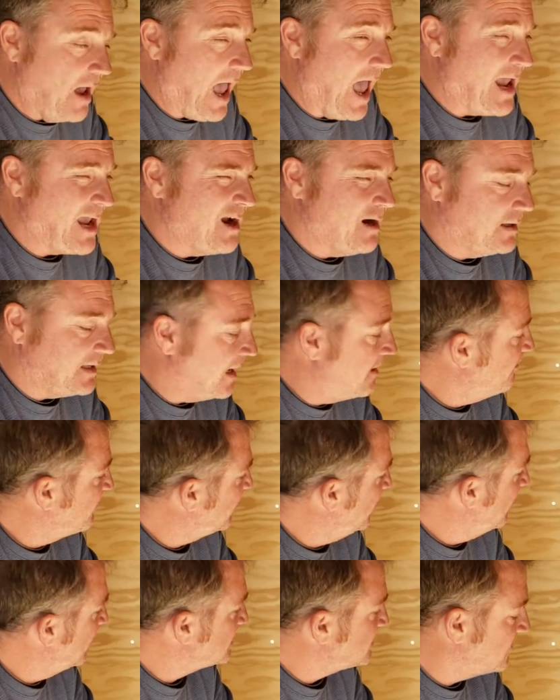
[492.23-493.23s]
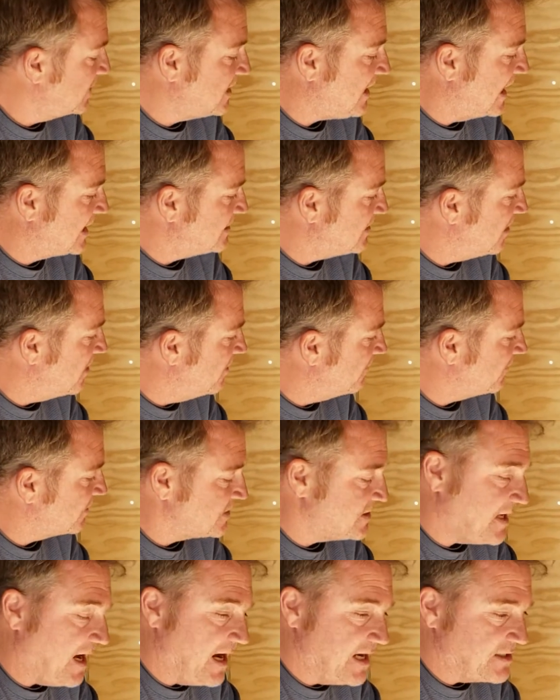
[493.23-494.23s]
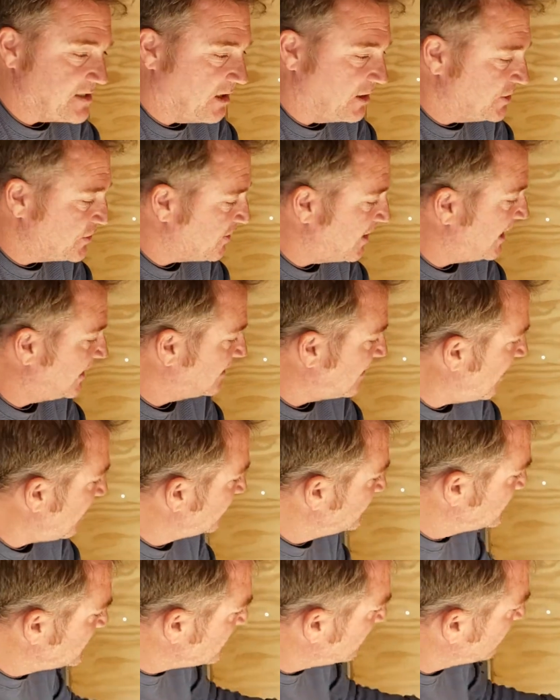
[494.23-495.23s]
Here at MPS, we like to oversize our drain line, so